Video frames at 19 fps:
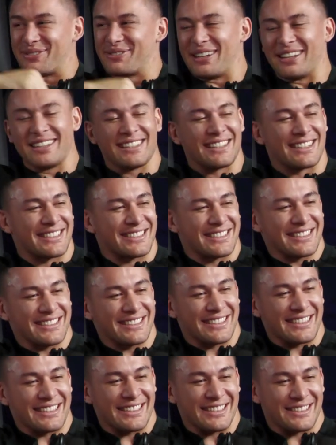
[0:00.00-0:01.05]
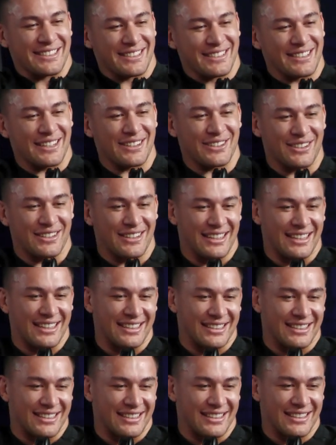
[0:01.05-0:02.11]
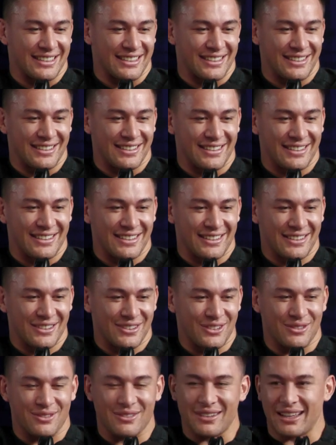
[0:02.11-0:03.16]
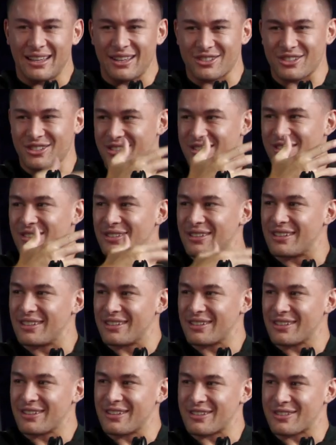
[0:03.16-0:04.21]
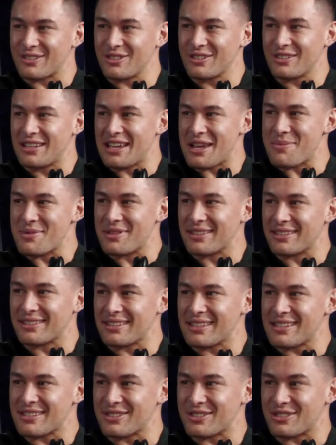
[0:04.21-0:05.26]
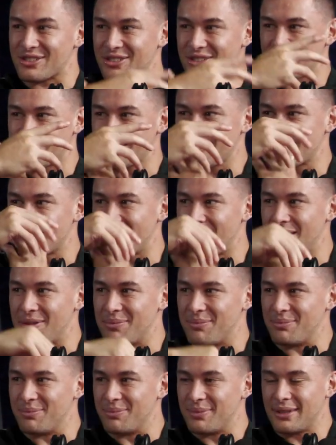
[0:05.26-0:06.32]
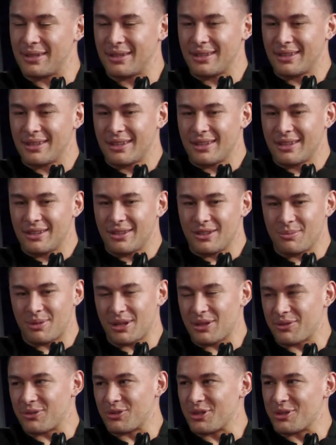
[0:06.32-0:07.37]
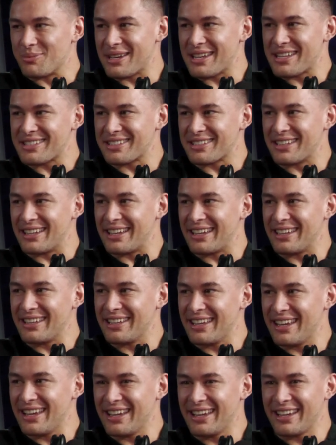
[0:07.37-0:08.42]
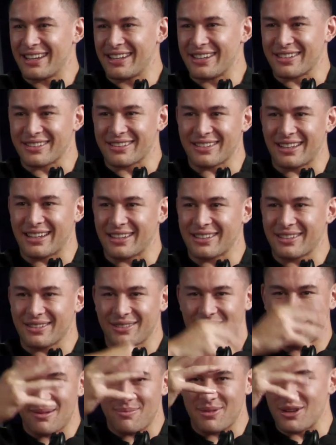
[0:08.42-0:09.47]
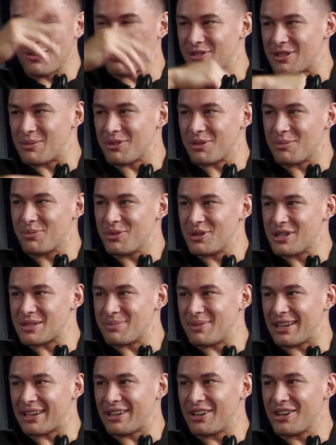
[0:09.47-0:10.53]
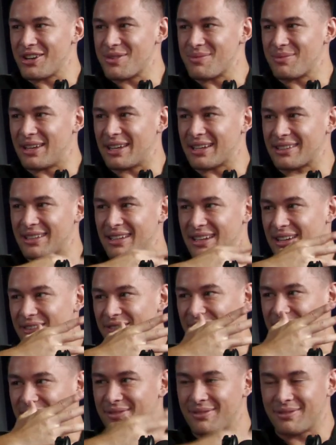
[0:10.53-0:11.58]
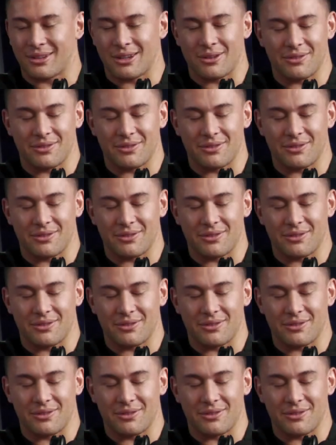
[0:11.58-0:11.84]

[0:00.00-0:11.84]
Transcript: it's pretty funny actually. Yes, yeah, I got a like a good. Like, it's just it's good gaming these days because it's um you play with all your mates. Social, yeah, and it's like I play with some of the boys back home like that I've